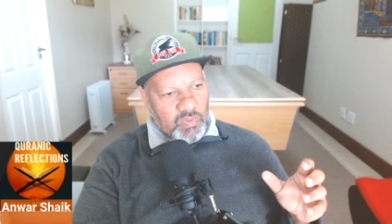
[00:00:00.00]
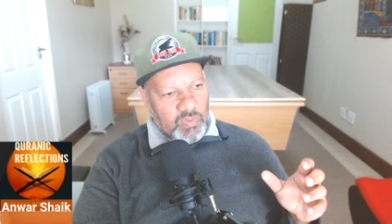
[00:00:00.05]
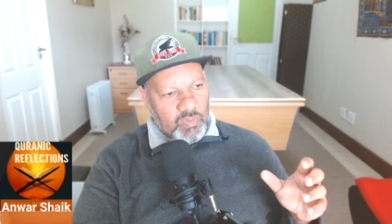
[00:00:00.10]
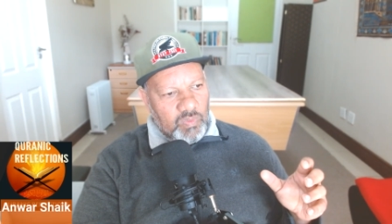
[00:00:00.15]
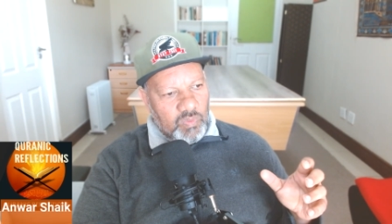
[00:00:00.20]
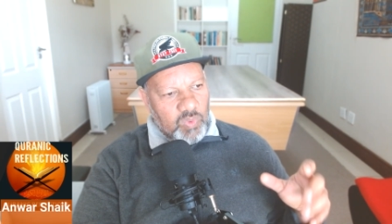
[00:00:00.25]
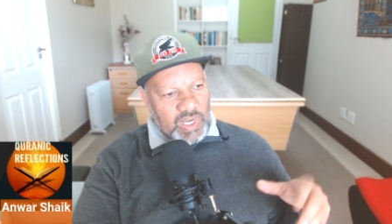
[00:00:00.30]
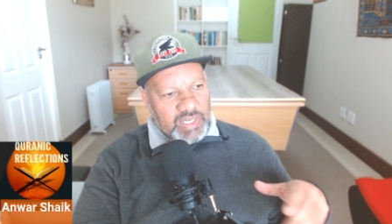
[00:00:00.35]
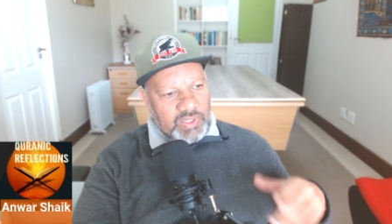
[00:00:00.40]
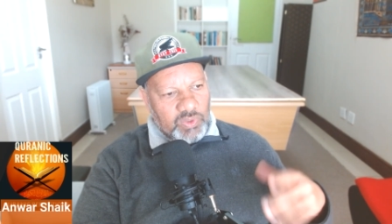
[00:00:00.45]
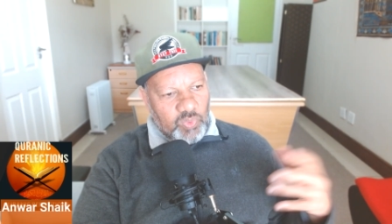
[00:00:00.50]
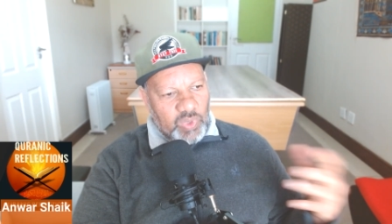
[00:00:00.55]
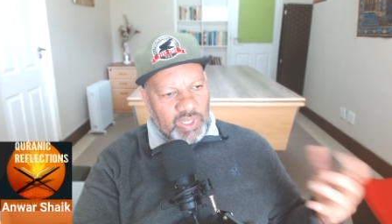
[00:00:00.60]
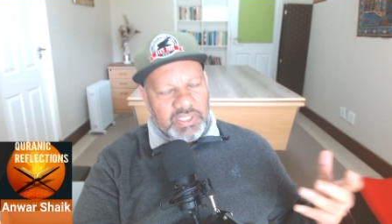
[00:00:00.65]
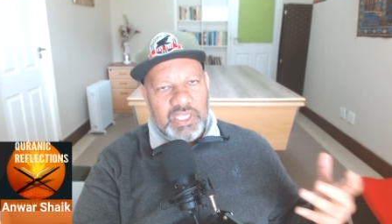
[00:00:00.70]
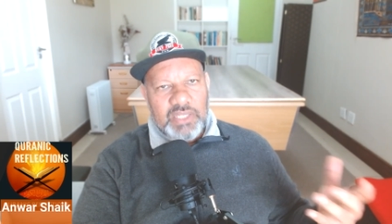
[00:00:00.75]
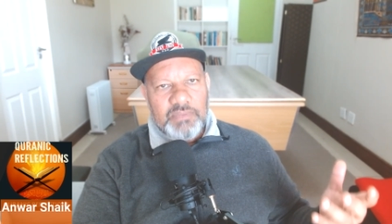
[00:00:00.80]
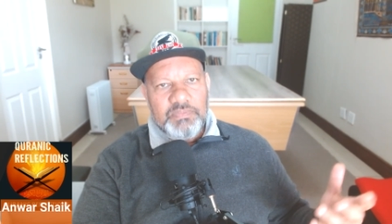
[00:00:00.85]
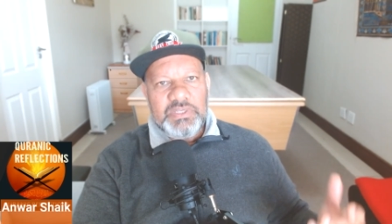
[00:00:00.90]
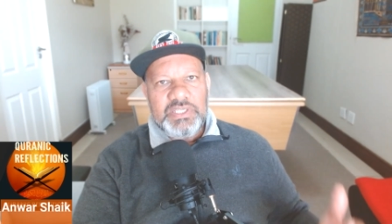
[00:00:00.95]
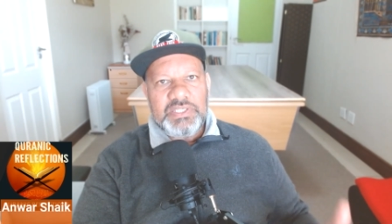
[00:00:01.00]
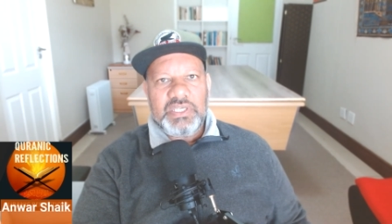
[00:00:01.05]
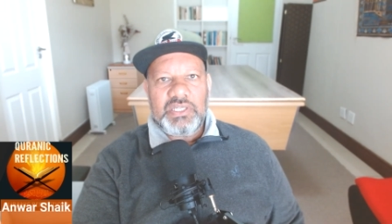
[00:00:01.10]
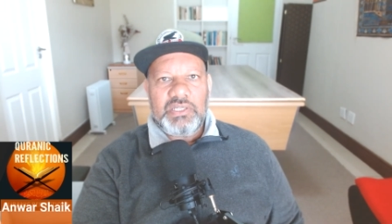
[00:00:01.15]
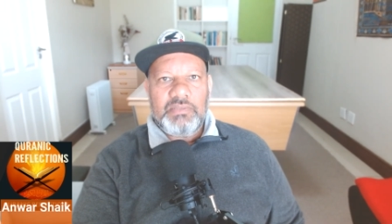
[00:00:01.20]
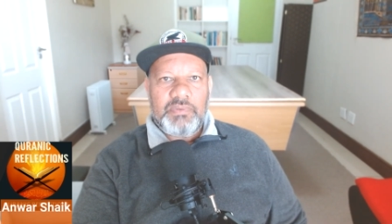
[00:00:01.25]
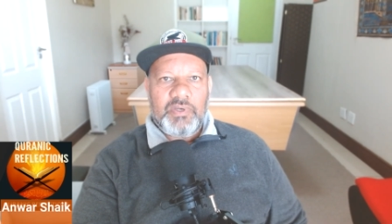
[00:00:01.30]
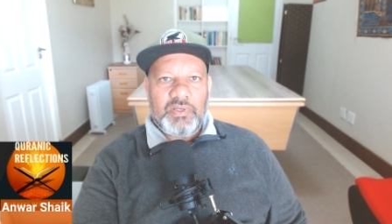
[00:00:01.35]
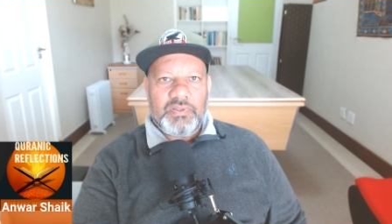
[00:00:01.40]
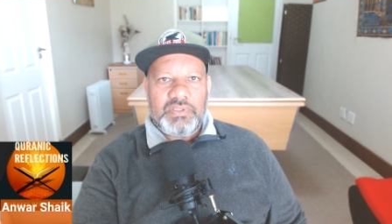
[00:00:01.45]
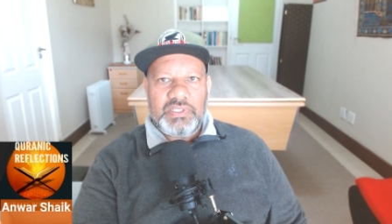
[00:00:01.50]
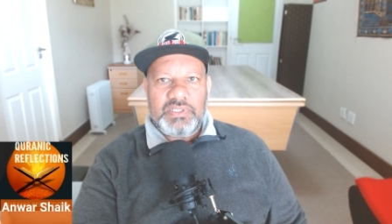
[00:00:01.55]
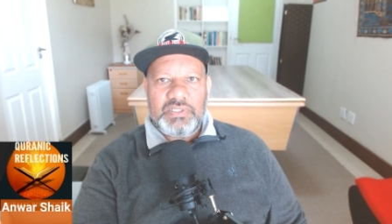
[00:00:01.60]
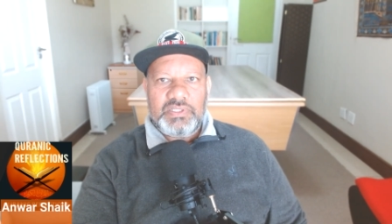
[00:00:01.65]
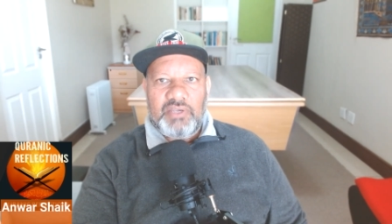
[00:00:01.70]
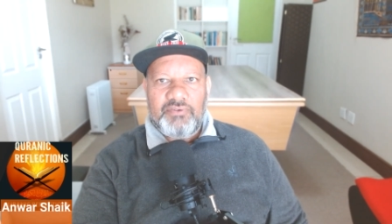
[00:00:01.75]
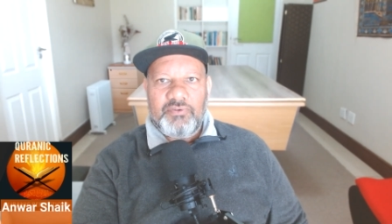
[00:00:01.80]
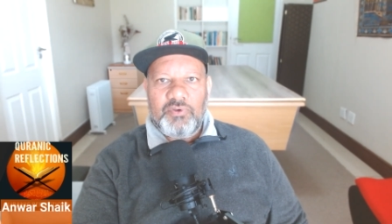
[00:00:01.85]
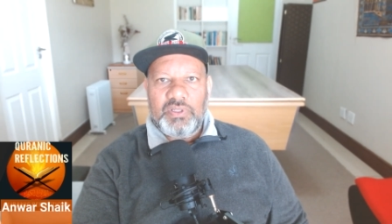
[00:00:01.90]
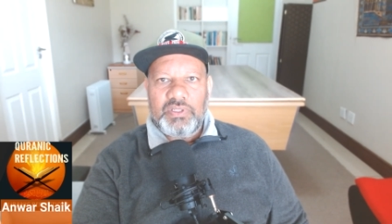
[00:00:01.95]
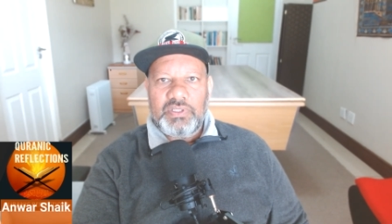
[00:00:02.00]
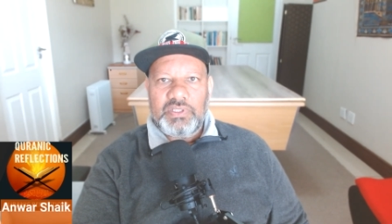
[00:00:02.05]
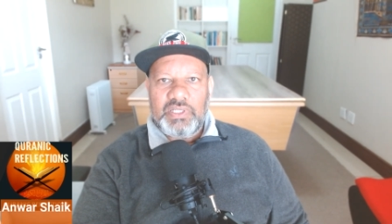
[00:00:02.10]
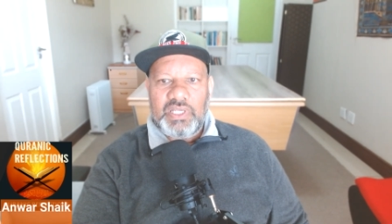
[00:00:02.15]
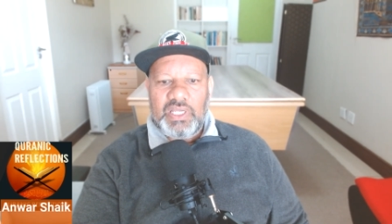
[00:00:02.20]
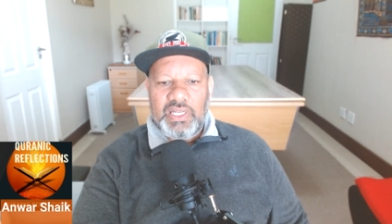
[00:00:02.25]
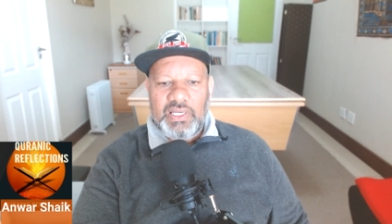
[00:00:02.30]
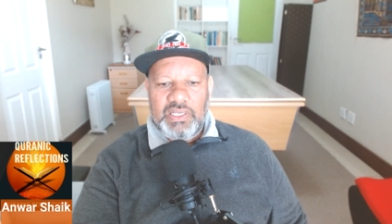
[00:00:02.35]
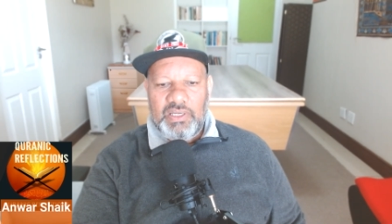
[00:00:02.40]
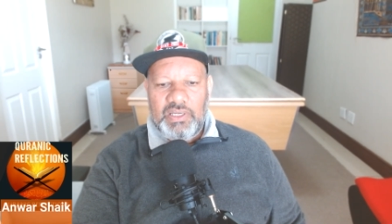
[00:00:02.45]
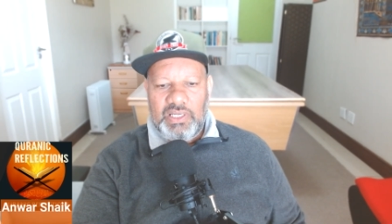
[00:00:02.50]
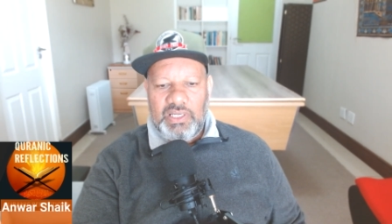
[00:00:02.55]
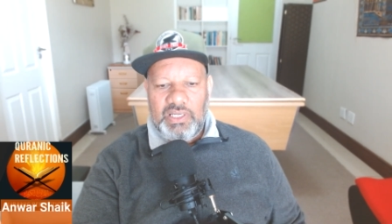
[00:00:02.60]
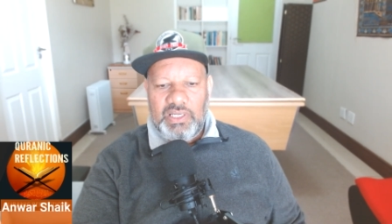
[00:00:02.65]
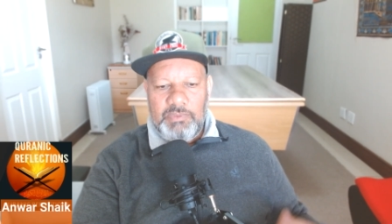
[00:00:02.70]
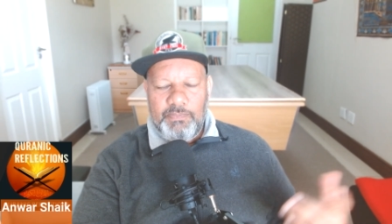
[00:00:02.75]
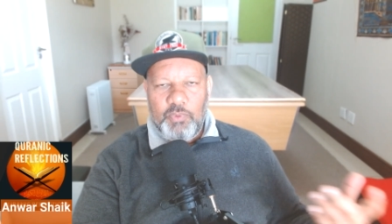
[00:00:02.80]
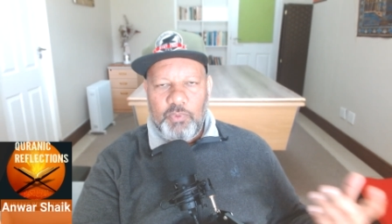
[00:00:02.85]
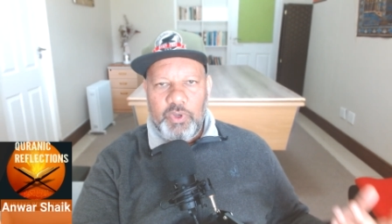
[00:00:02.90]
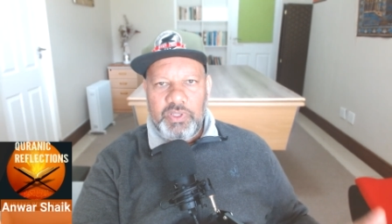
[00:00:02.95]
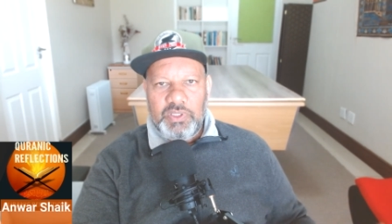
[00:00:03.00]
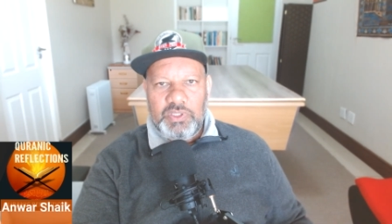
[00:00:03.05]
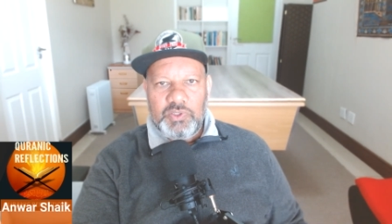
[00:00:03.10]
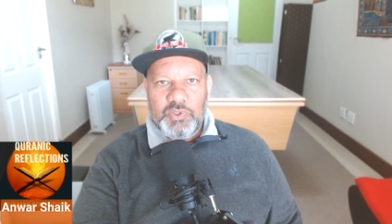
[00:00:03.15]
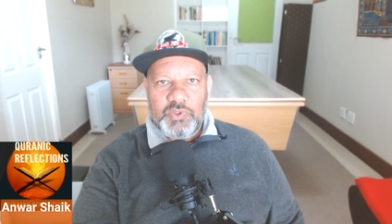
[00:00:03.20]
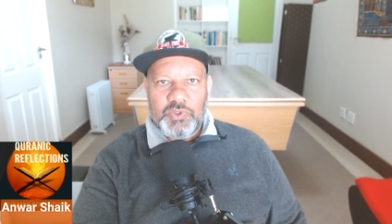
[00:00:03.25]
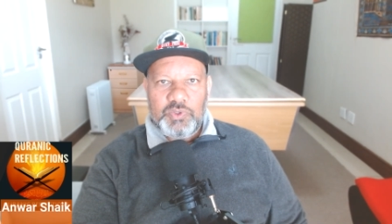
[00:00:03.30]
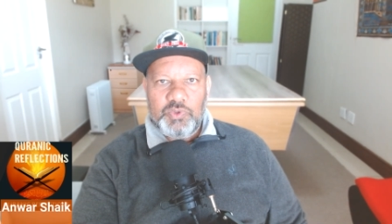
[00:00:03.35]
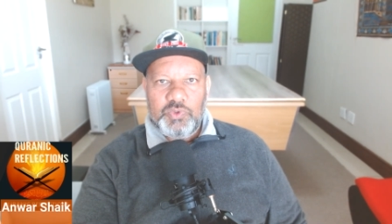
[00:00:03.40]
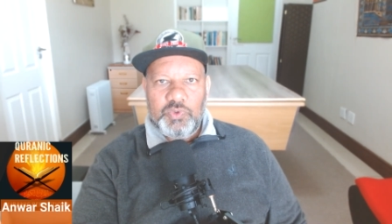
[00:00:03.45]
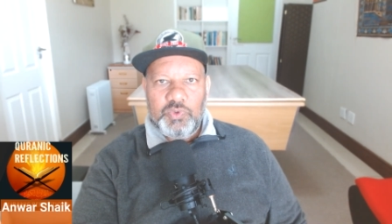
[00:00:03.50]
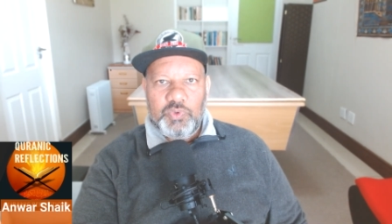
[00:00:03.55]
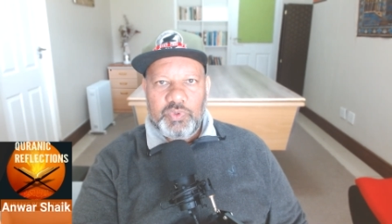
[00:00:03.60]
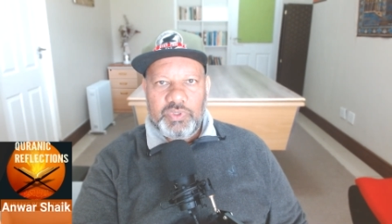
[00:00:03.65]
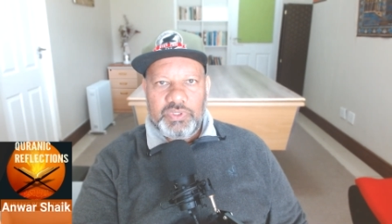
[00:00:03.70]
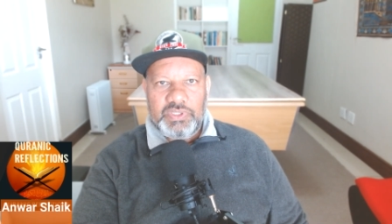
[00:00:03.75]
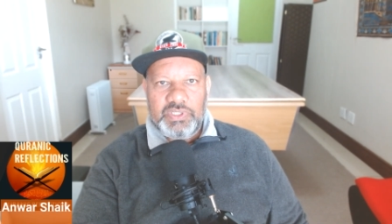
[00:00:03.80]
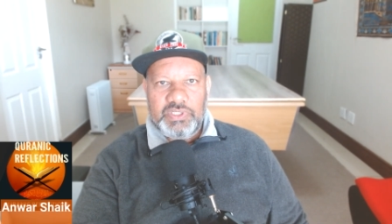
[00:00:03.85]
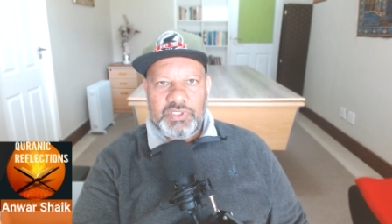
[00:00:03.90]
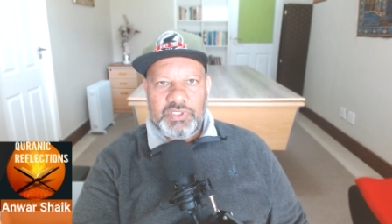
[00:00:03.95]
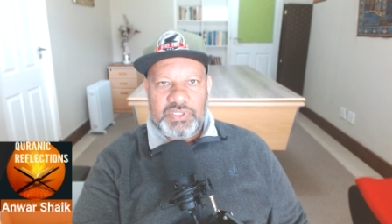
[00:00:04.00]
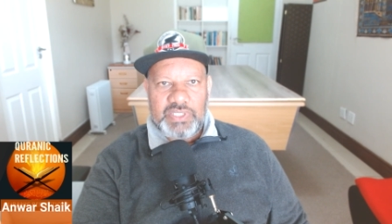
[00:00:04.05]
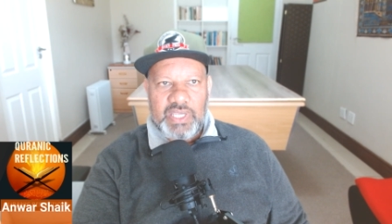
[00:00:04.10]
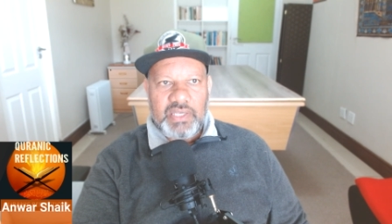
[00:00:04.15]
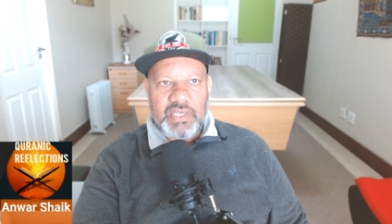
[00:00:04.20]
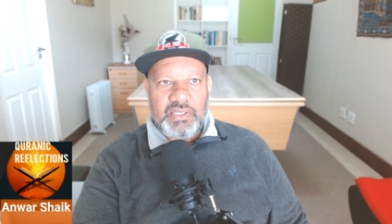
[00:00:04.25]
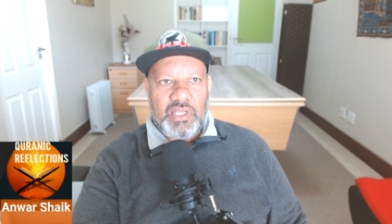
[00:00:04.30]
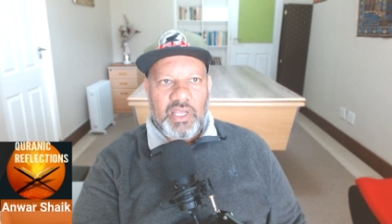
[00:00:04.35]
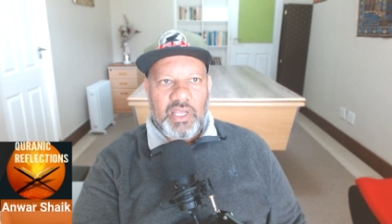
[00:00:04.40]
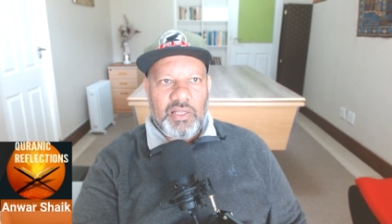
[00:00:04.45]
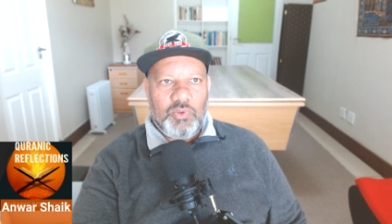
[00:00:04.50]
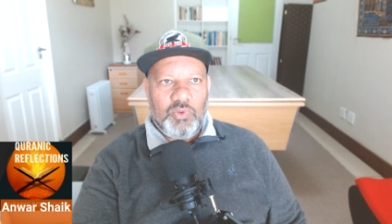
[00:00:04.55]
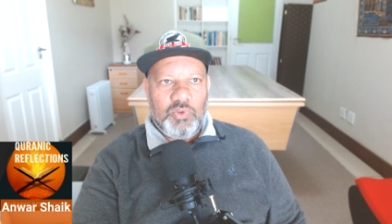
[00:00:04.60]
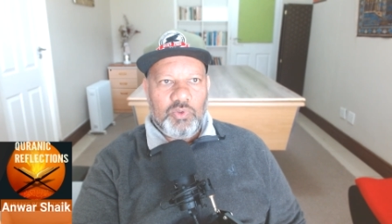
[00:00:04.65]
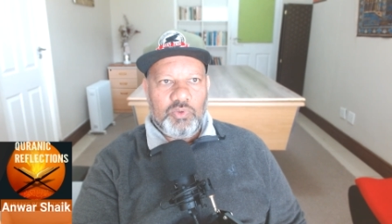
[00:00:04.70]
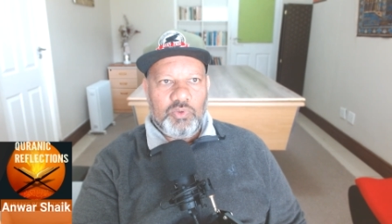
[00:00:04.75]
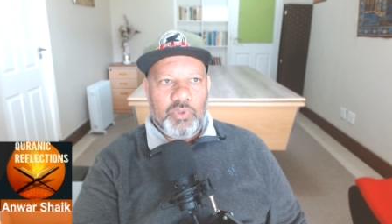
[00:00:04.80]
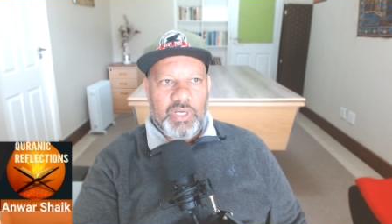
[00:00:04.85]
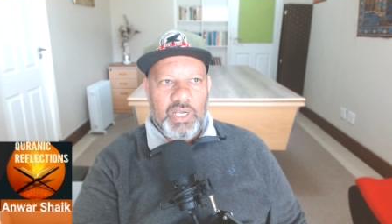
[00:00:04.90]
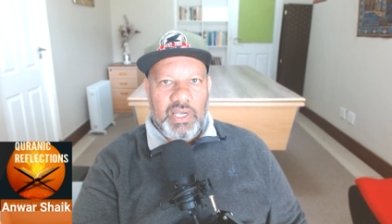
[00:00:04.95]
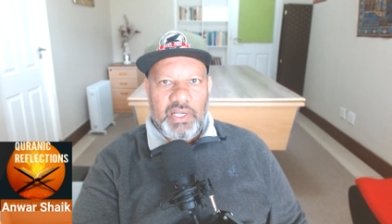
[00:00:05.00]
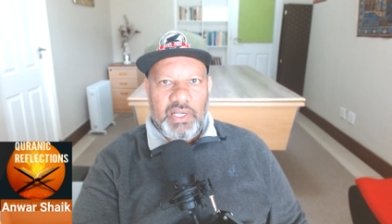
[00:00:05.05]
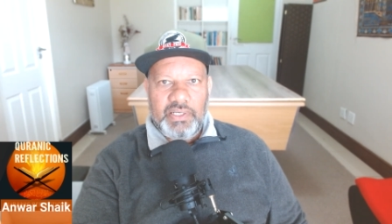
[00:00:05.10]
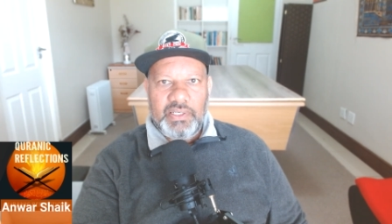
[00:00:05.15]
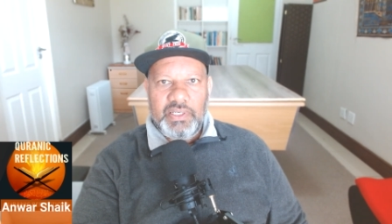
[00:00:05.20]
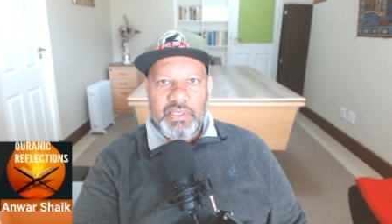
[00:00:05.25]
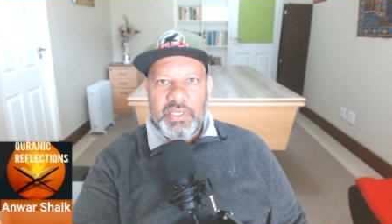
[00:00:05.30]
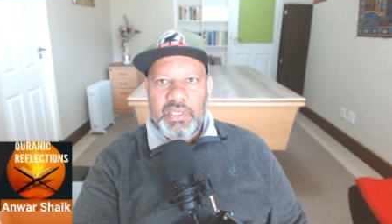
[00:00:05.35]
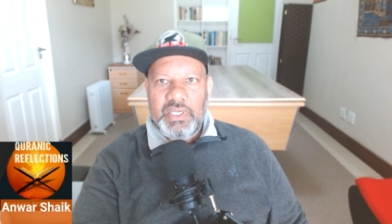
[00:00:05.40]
what, what can be said about this? Now, I've got, let, let me point you to the site Ahlul Quran